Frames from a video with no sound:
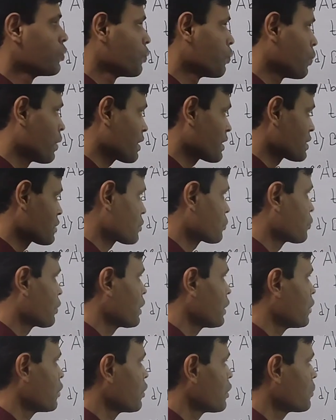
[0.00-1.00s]
What's
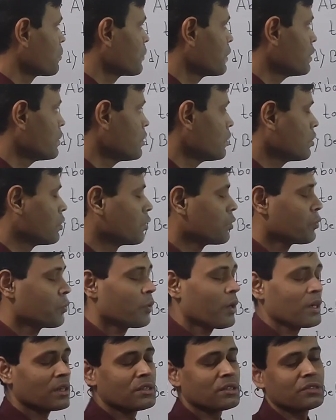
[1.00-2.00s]
going on mean?
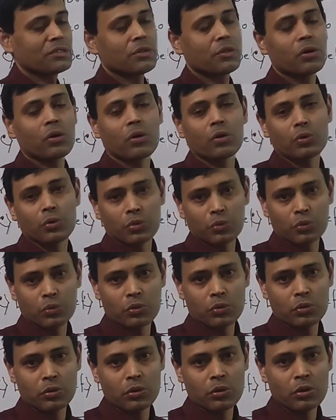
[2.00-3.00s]
What's on?
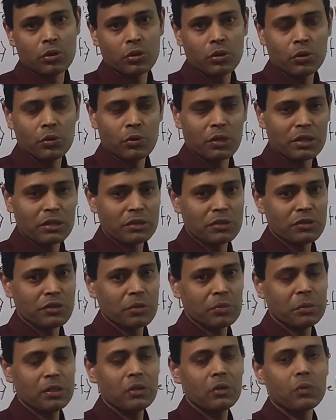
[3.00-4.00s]
What's
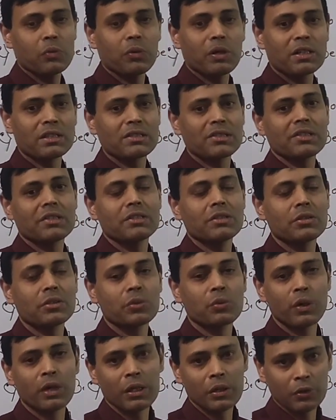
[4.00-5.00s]
on mean? What's it
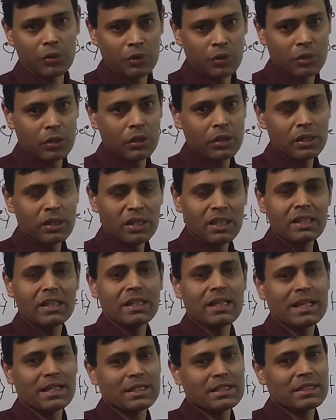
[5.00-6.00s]
going on? It
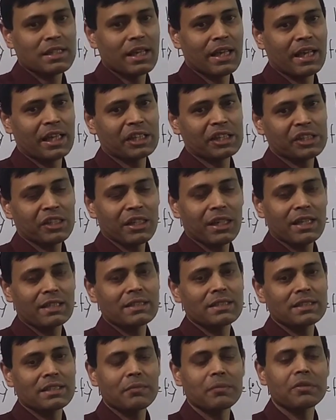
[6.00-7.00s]
has, the action
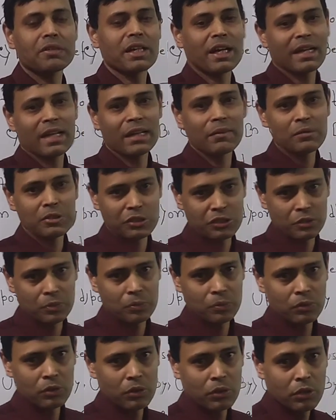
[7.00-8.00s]
has some
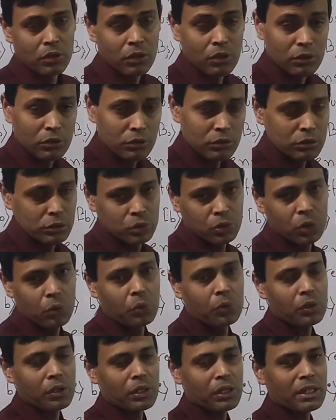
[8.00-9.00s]
dynamism.
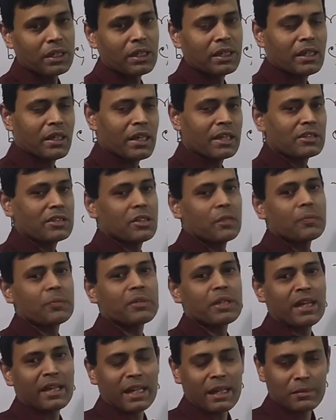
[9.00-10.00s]
So, in case of
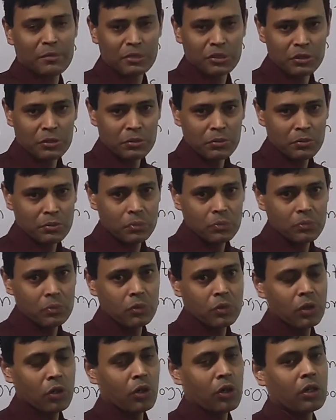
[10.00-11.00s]
dynamism
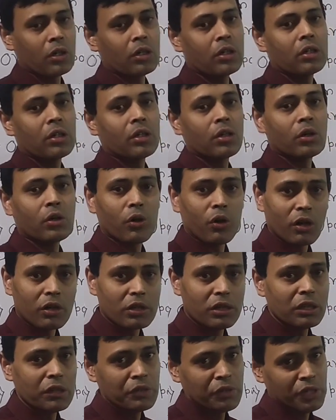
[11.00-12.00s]
or
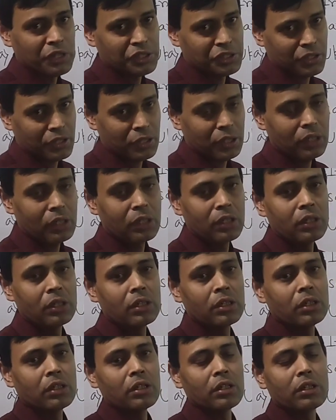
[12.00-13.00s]
continuation,
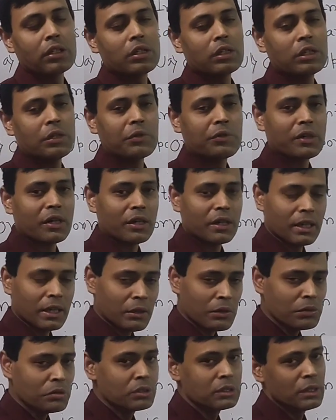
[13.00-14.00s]
you can
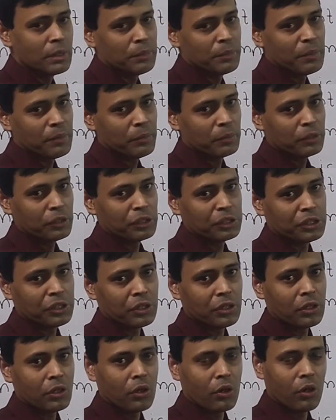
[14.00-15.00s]
use the
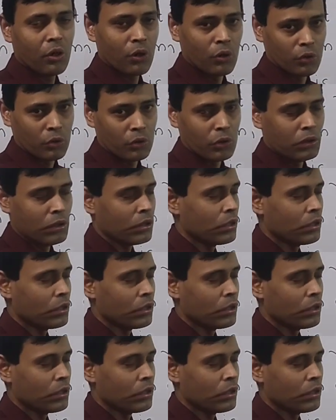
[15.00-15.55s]
preposition on.